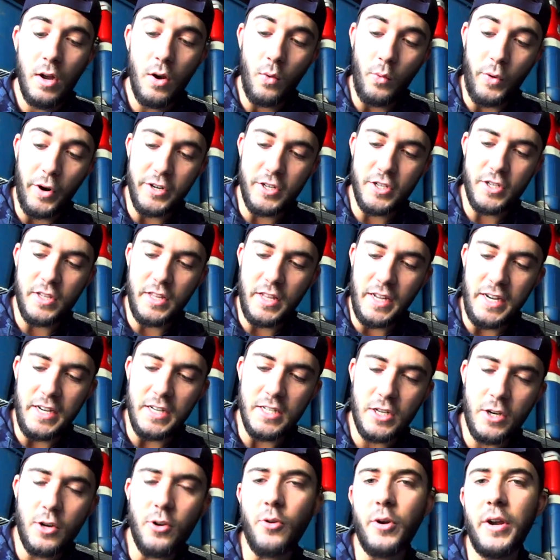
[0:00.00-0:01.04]
which
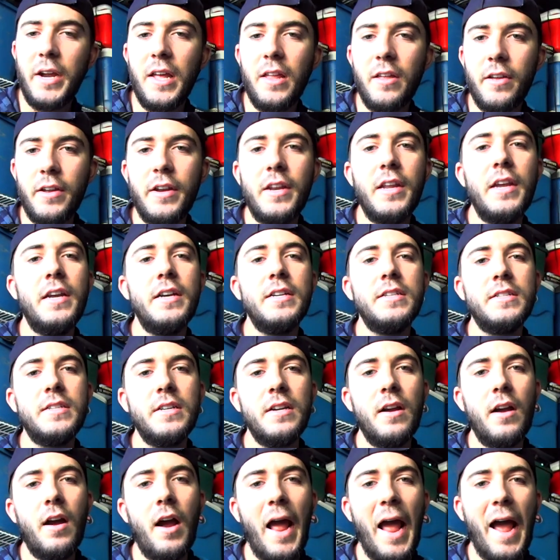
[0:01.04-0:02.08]
these Cree LEDs
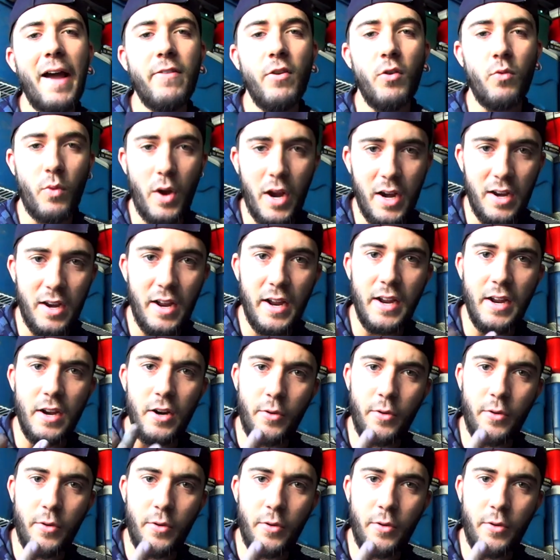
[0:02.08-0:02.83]
have a red light,